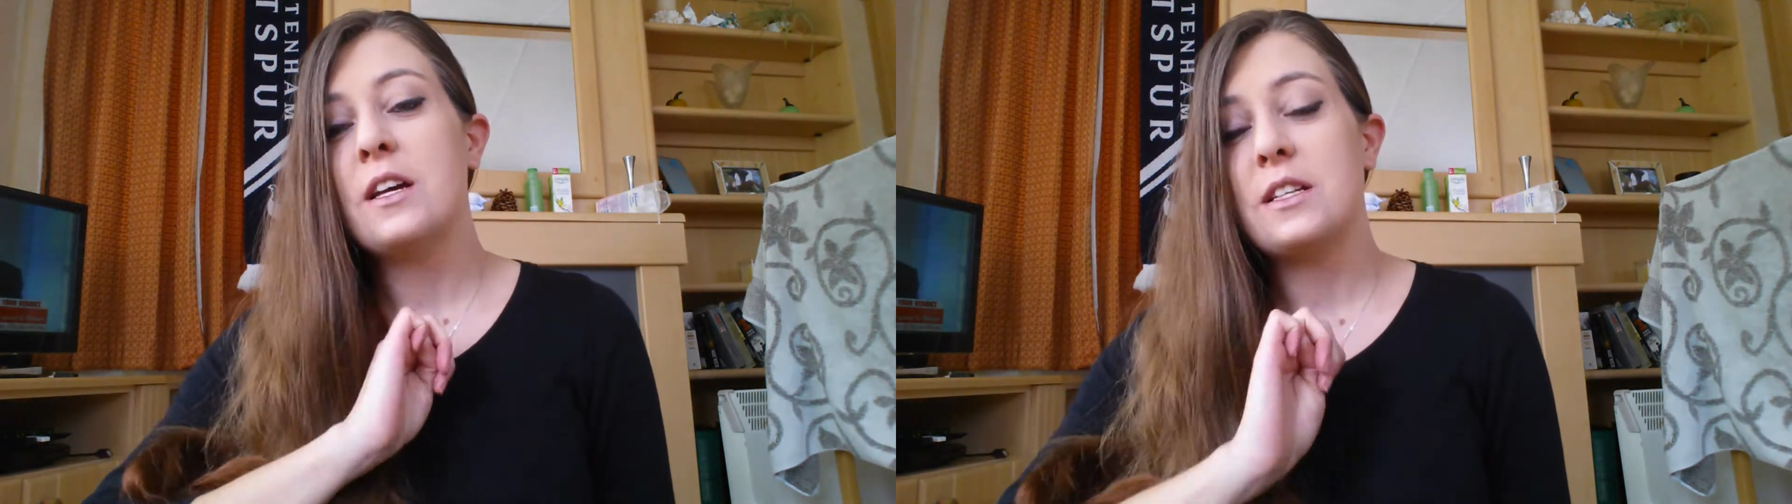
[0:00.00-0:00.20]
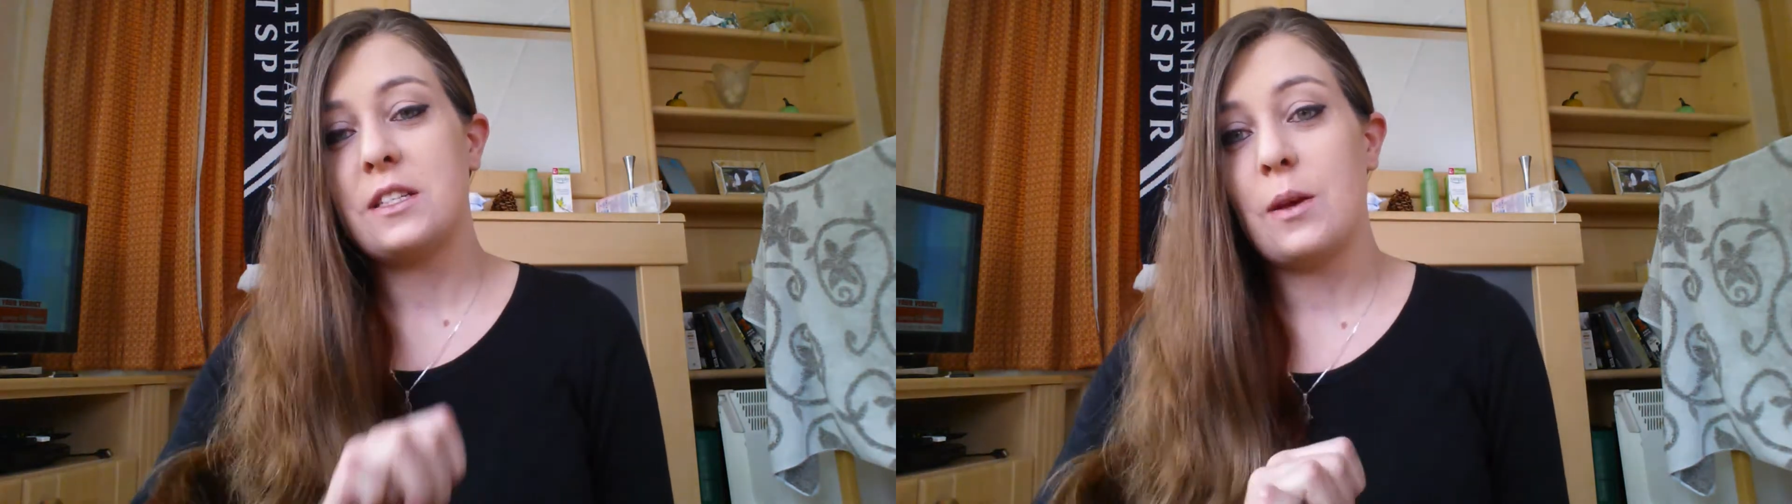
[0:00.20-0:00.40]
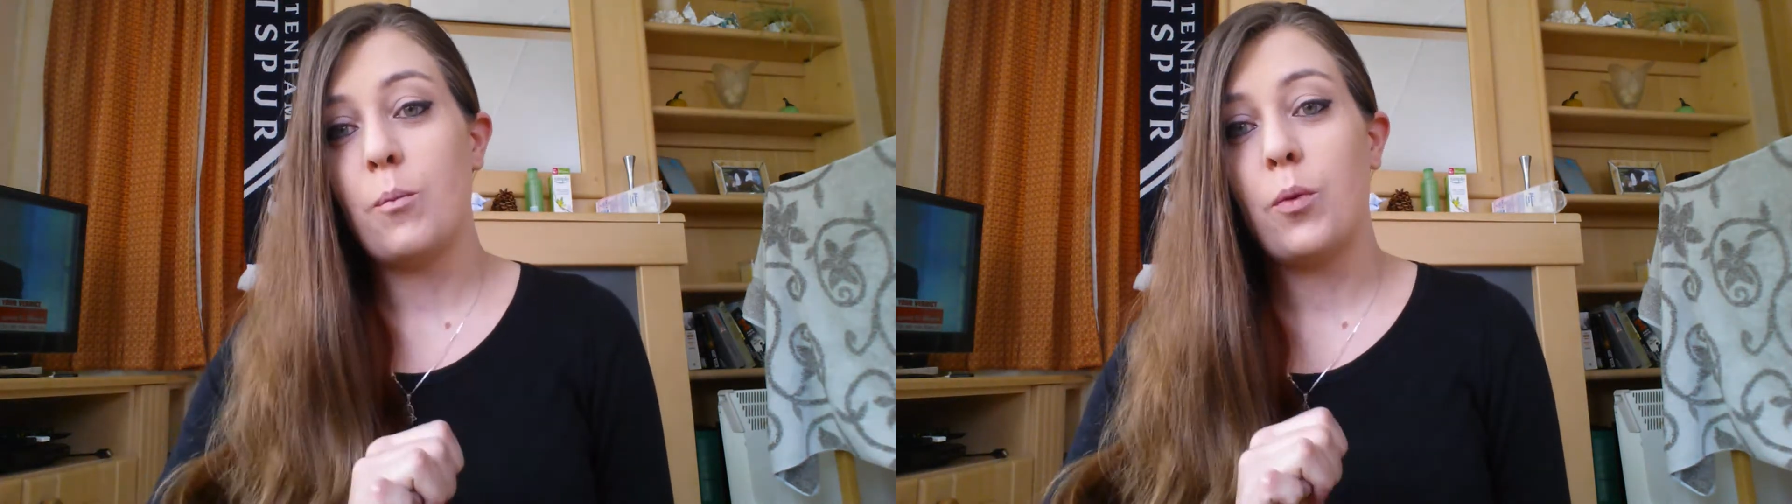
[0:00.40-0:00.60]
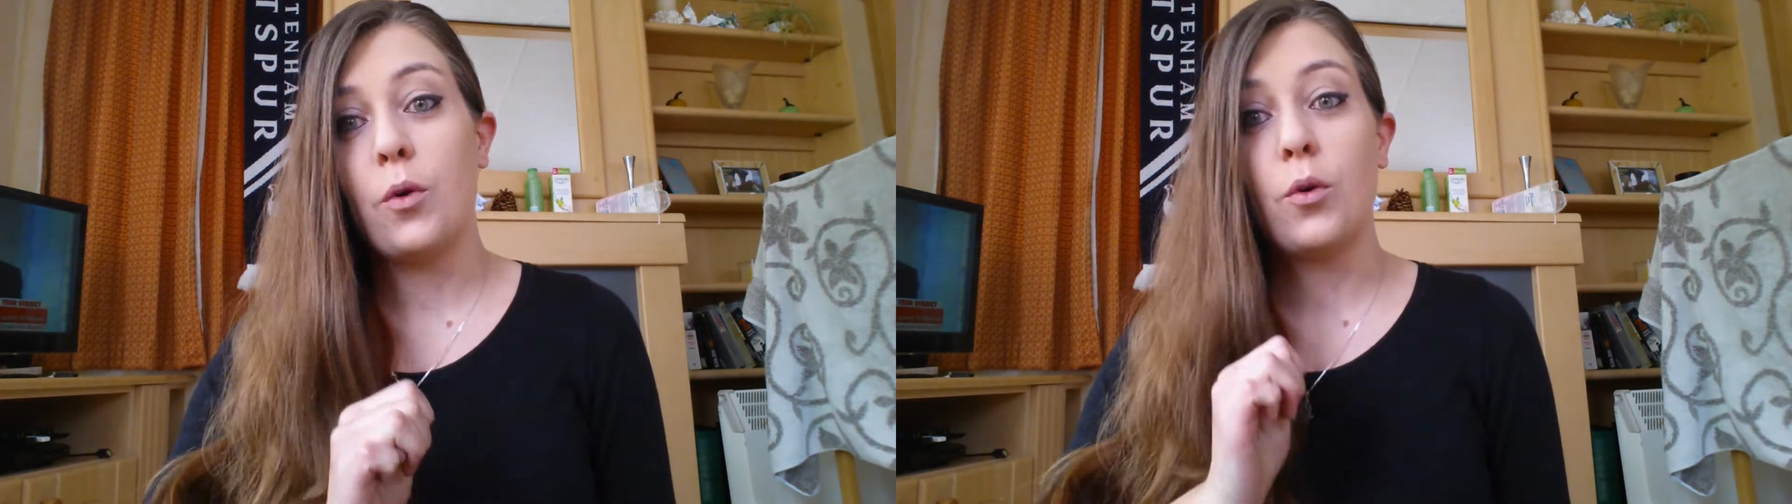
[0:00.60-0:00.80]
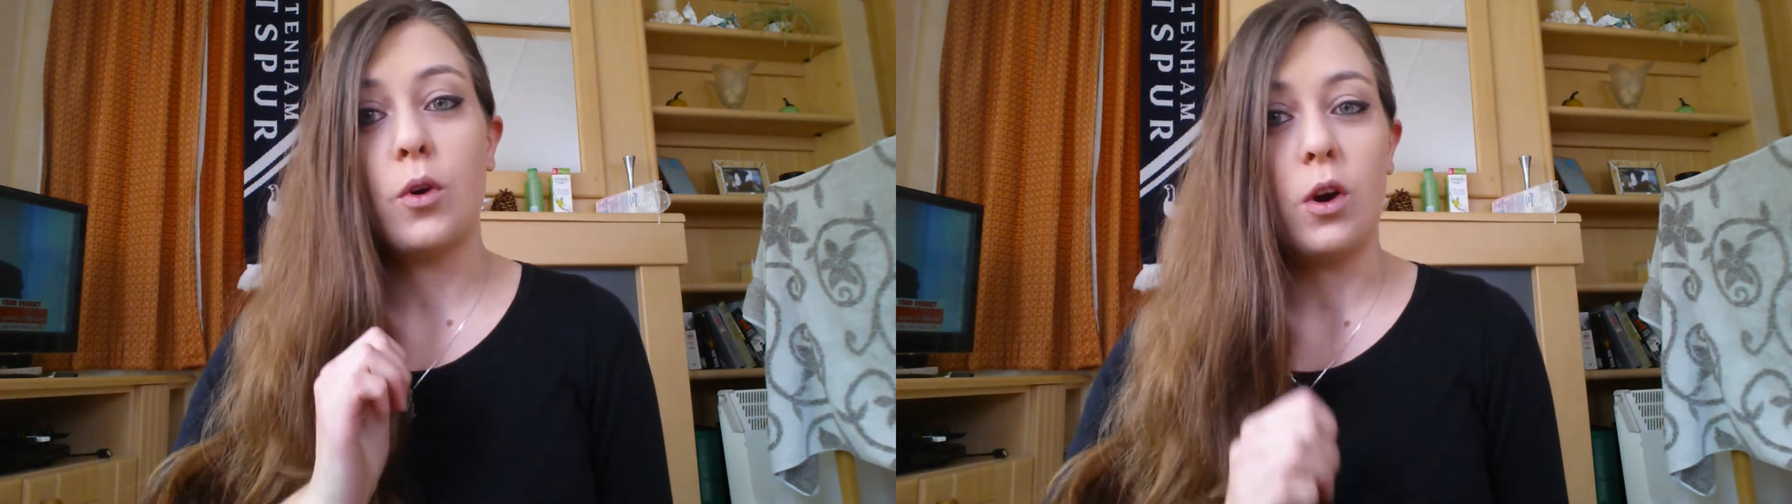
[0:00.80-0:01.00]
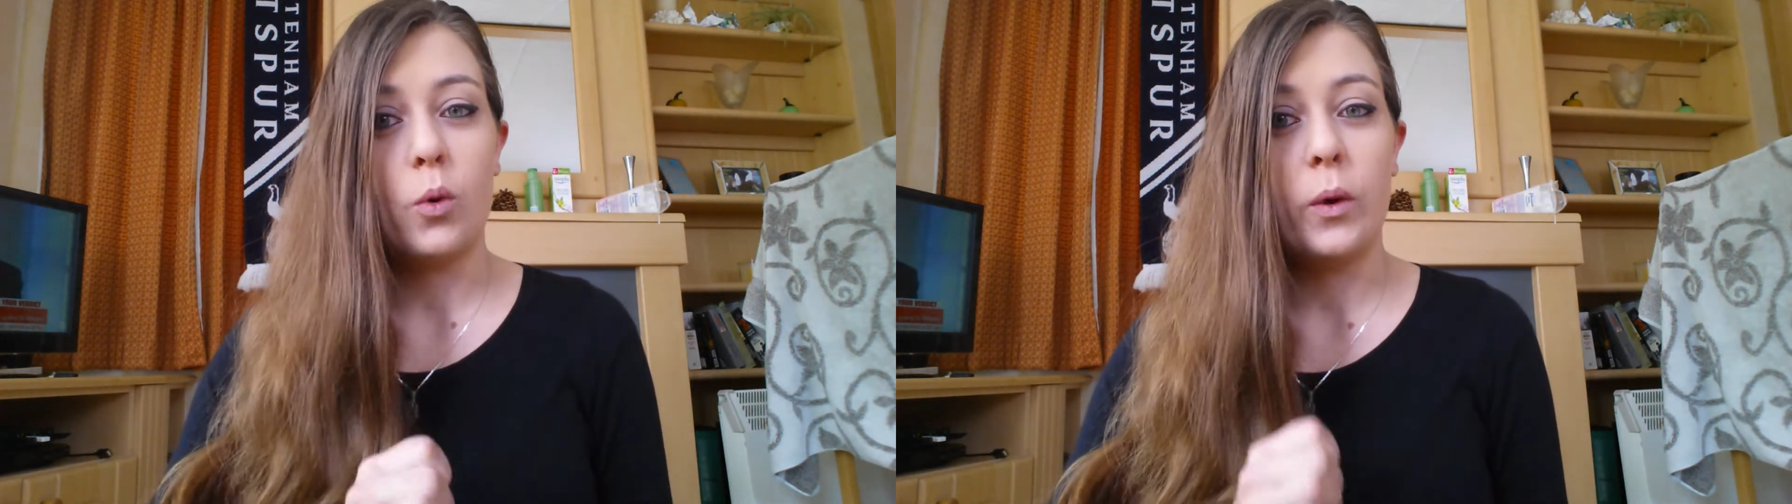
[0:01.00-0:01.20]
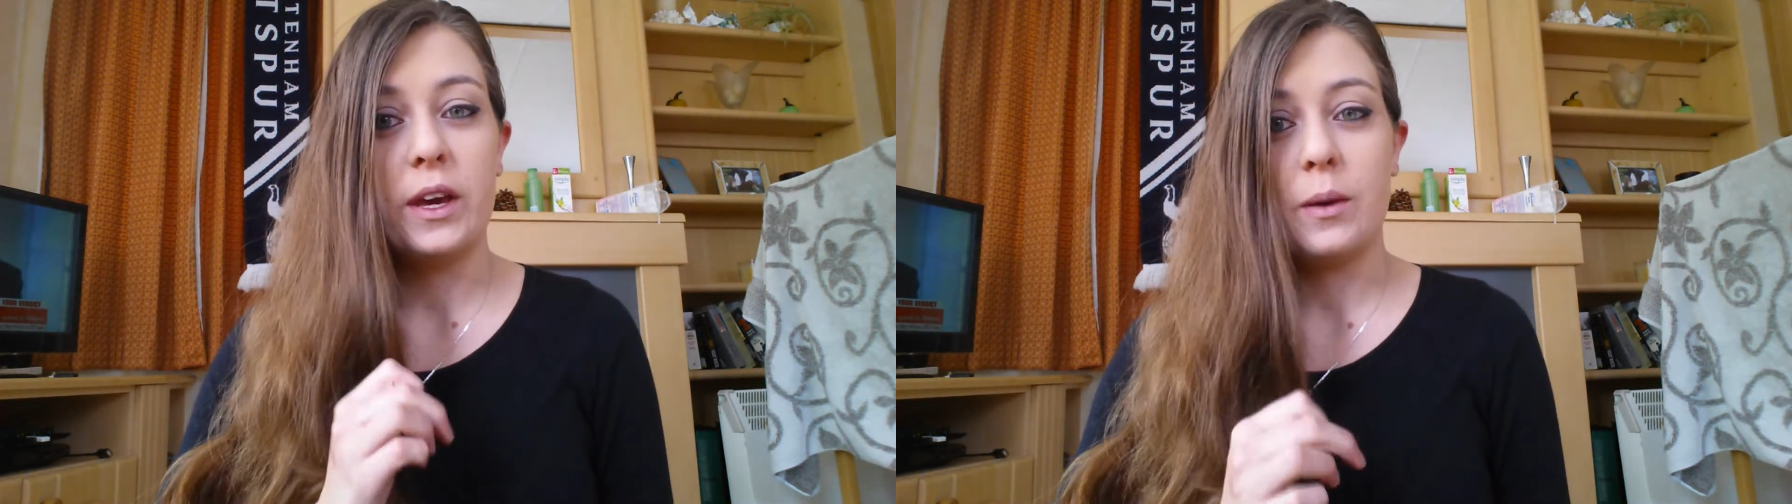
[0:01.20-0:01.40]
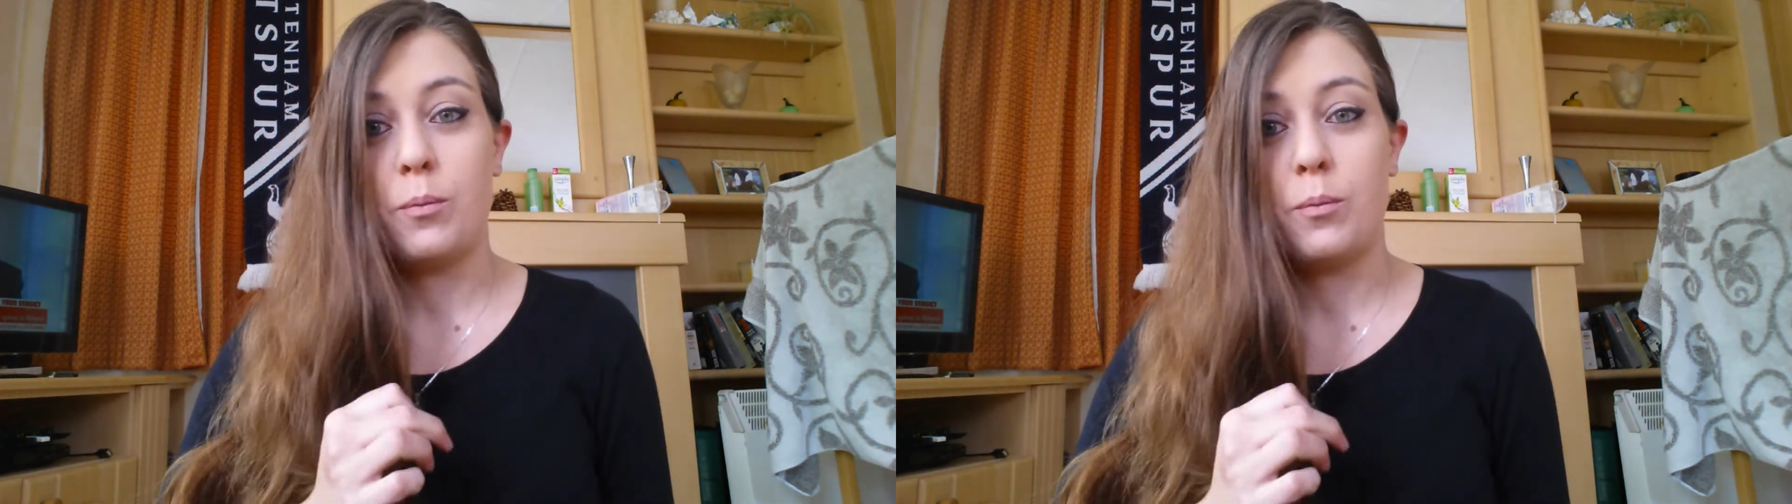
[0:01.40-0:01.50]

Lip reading: simple quick